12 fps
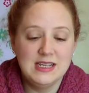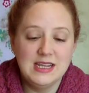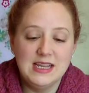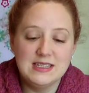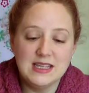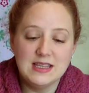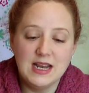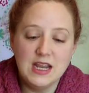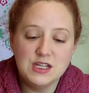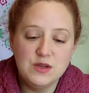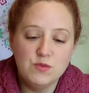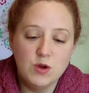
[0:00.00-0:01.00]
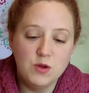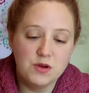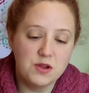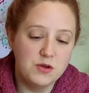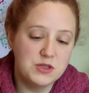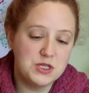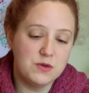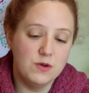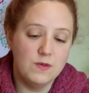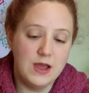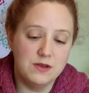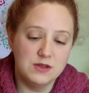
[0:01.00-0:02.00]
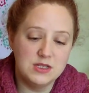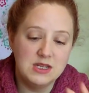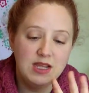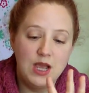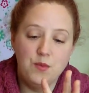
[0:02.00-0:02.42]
is that they'll actually roller coaster around,